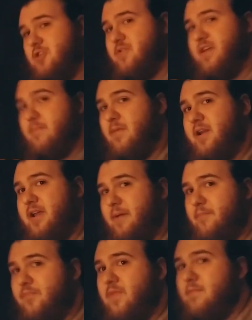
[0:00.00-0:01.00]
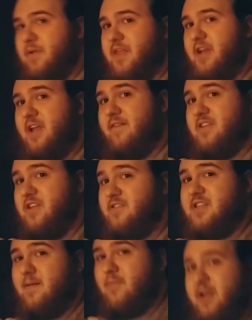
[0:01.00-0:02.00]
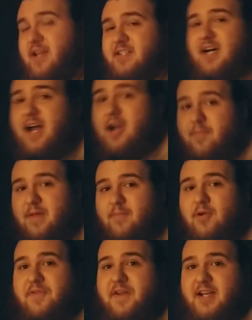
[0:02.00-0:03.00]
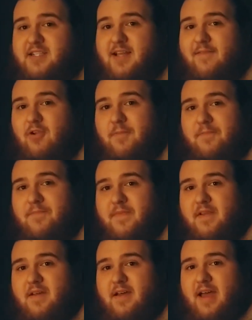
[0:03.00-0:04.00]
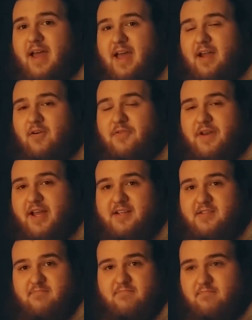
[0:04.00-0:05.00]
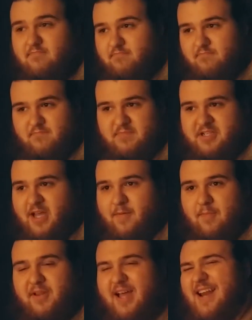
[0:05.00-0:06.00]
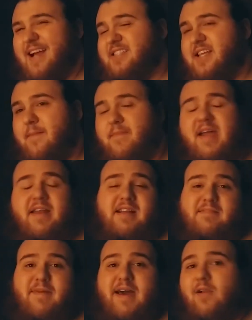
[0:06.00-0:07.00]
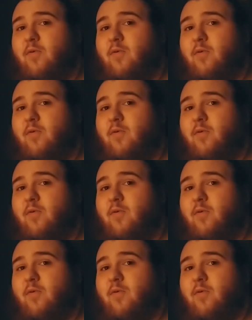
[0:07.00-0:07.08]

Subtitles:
you get money, but then you have to use that money to hire people on the next level, or the next time you play next campaign, next battle,